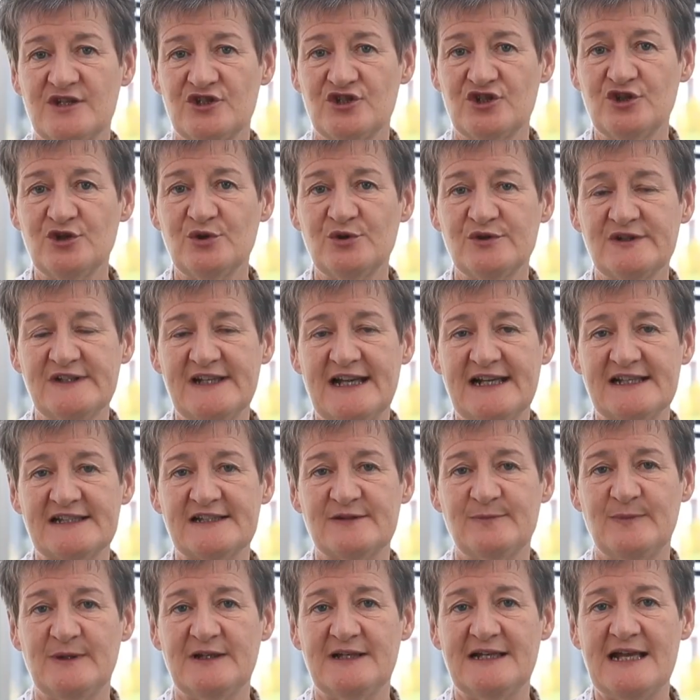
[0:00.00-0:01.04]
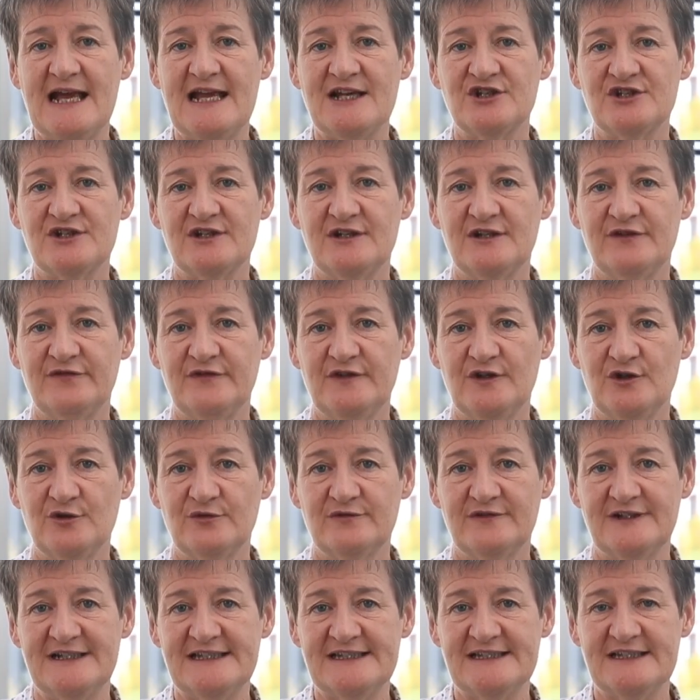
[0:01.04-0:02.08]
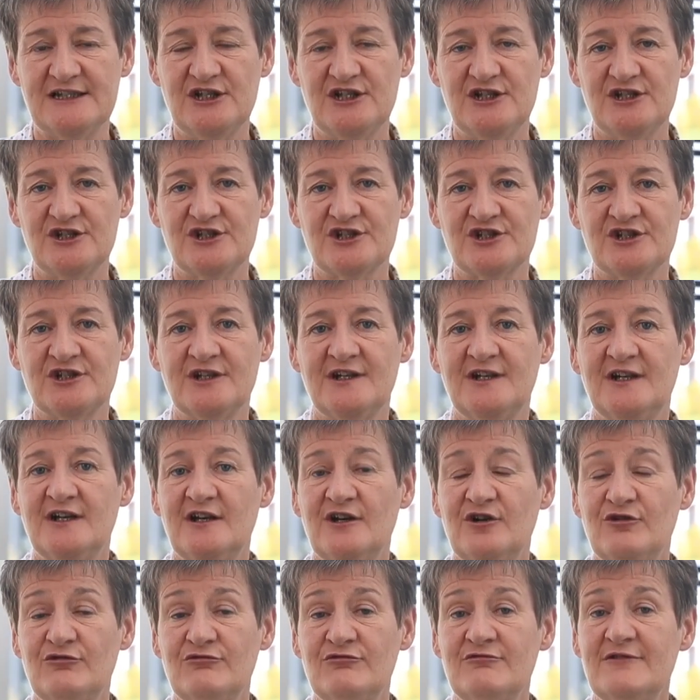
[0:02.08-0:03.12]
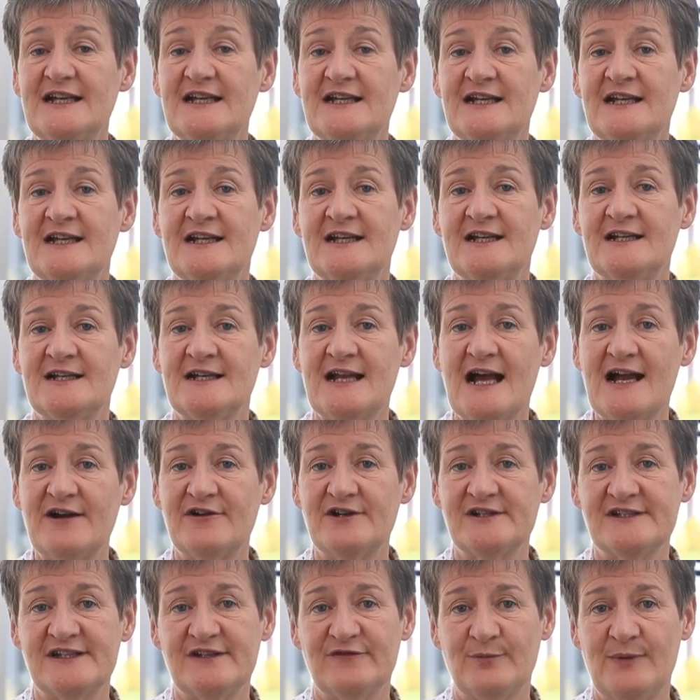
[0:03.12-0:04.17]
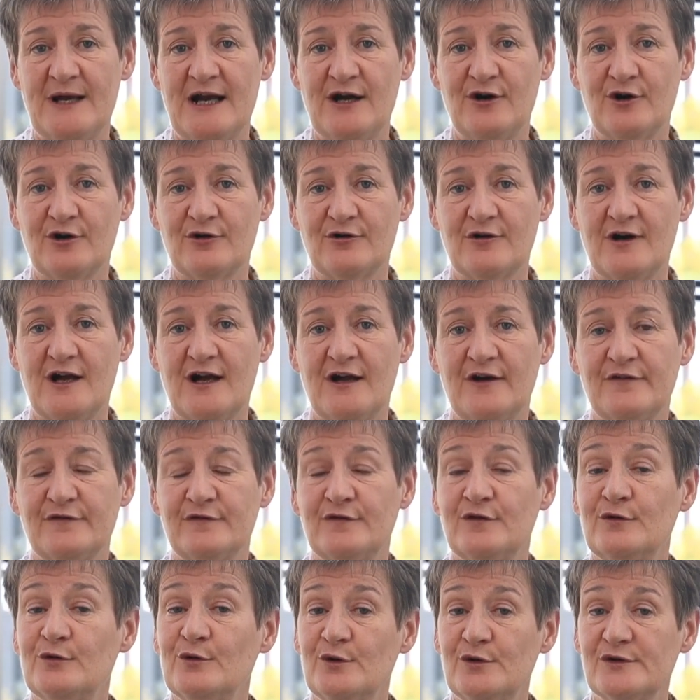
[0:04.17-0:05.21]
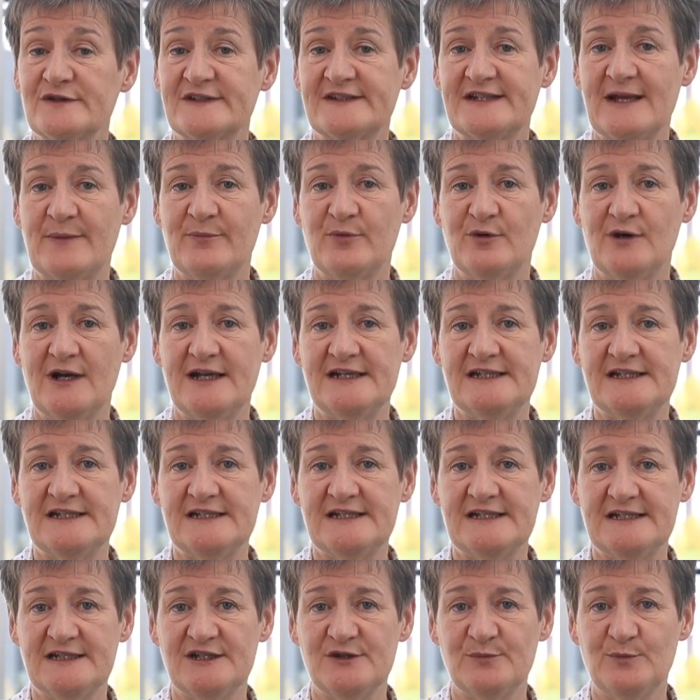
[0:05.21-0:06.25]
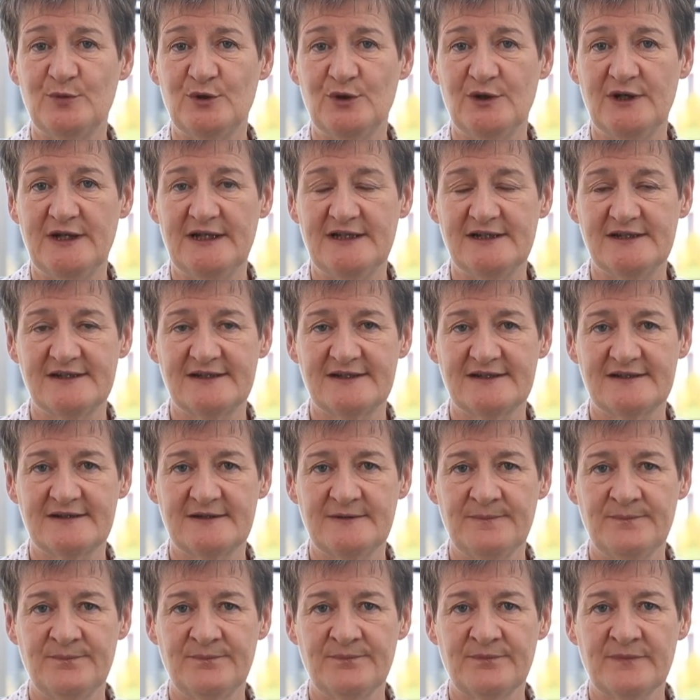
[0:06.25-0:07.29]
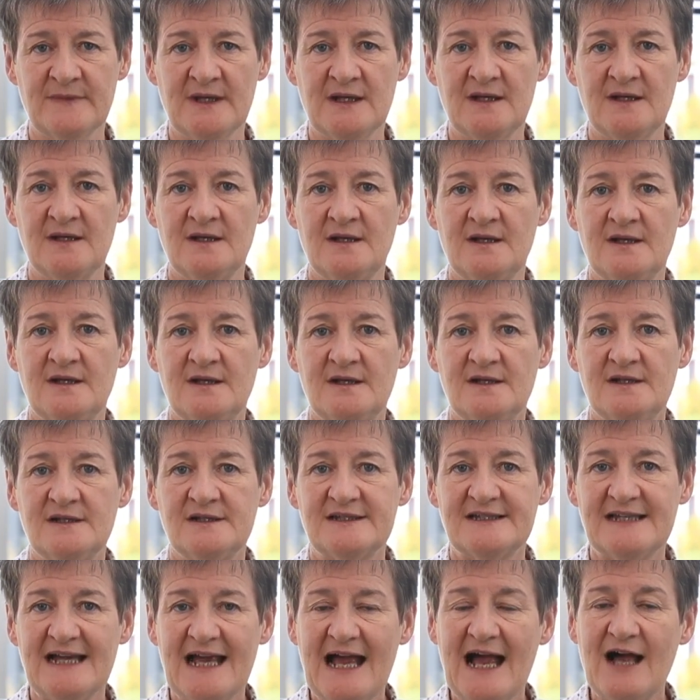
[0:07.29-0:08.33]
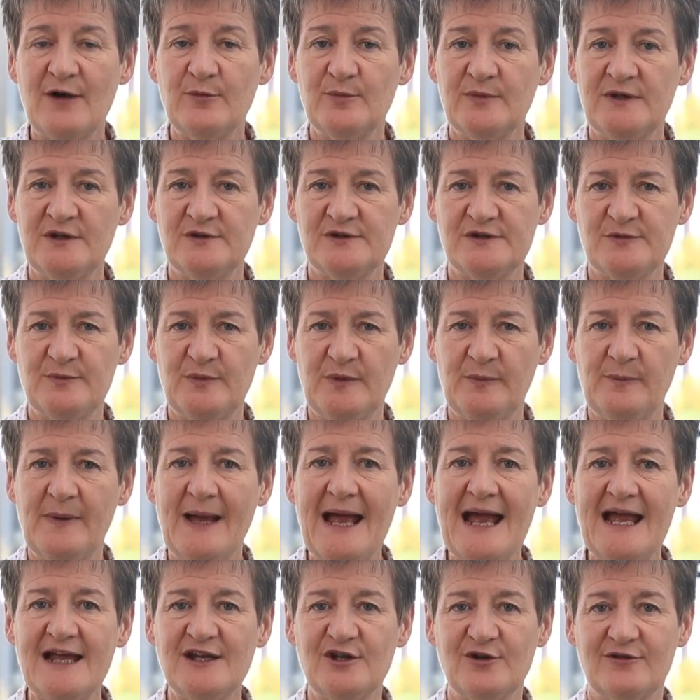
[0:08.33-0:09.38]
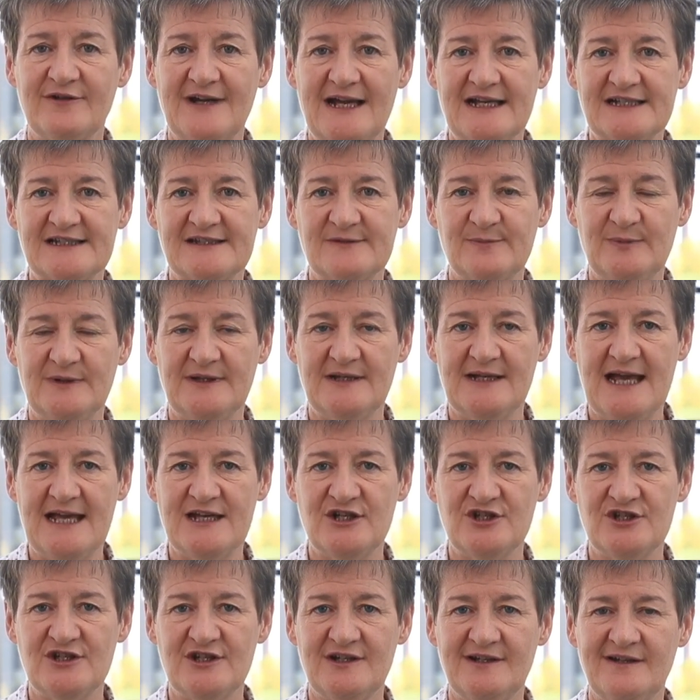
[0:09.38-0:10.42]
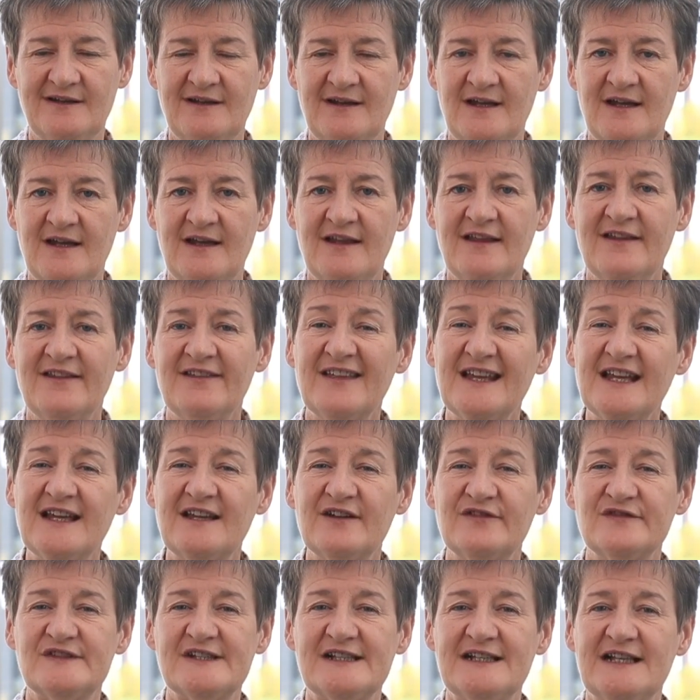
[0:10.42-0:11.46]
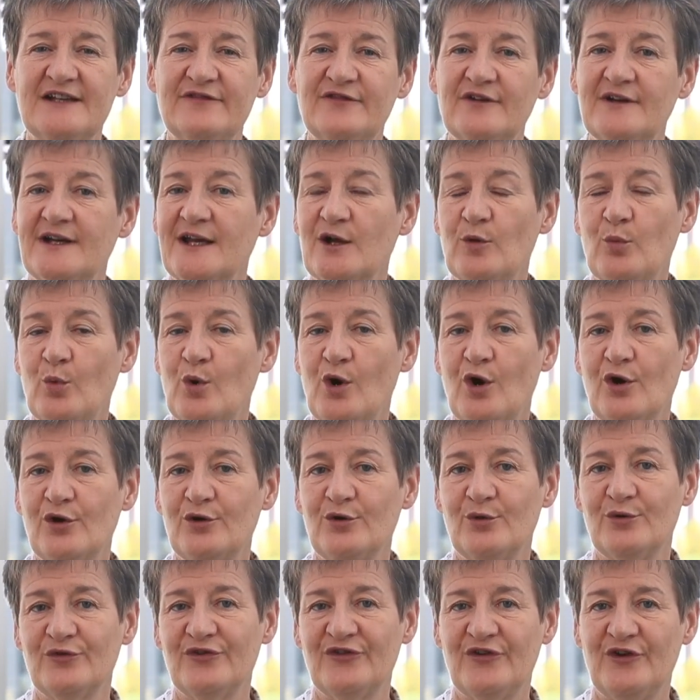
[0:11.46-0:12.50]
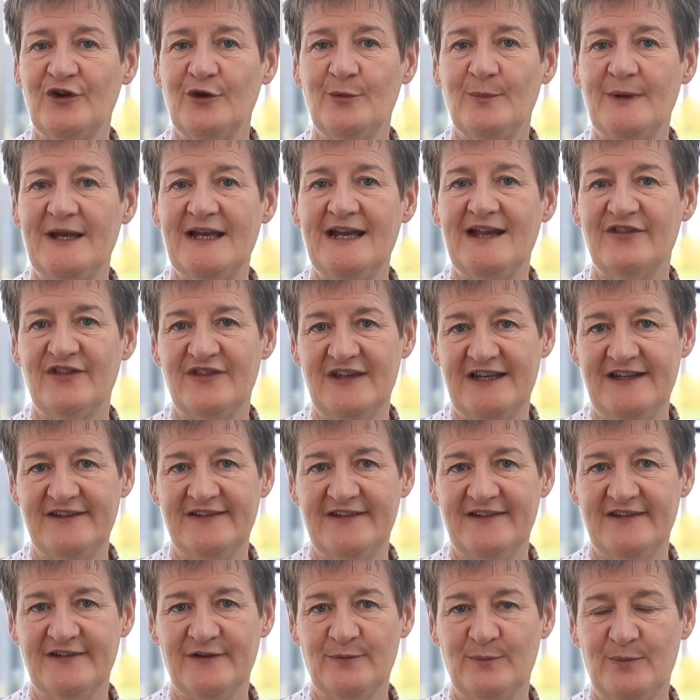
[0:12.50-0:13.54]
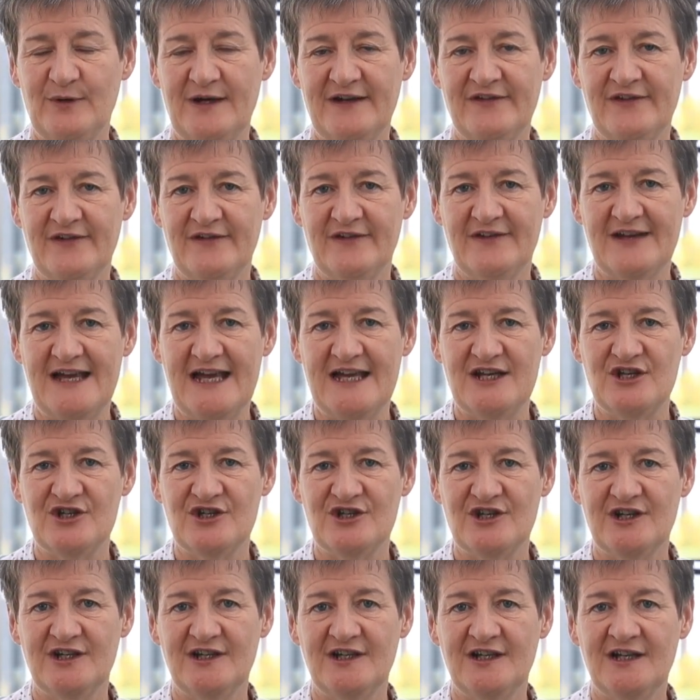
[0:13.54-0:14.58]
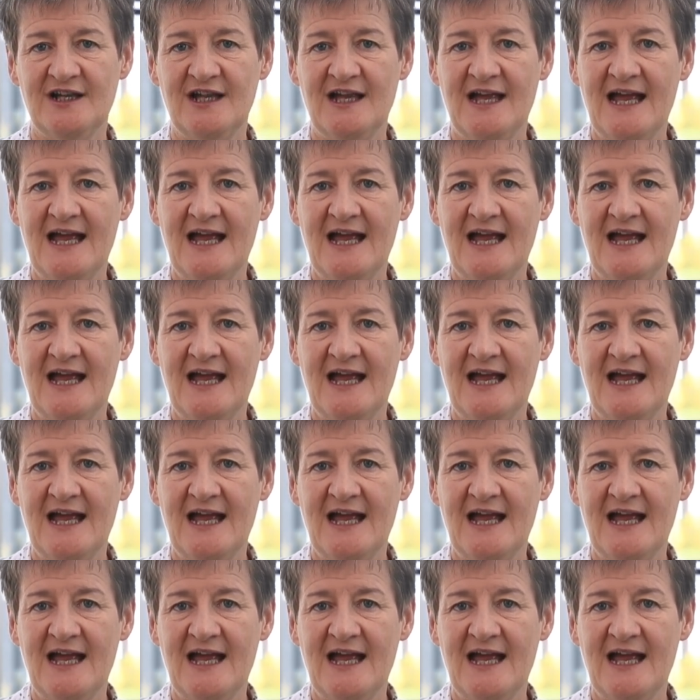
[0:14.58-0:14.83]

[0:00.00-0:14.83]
a short explanation of your research, written in a narrative paragraph or separated into points. To help you to prepare your explanation, think of delivering a 1 or 2 minute thesis presentation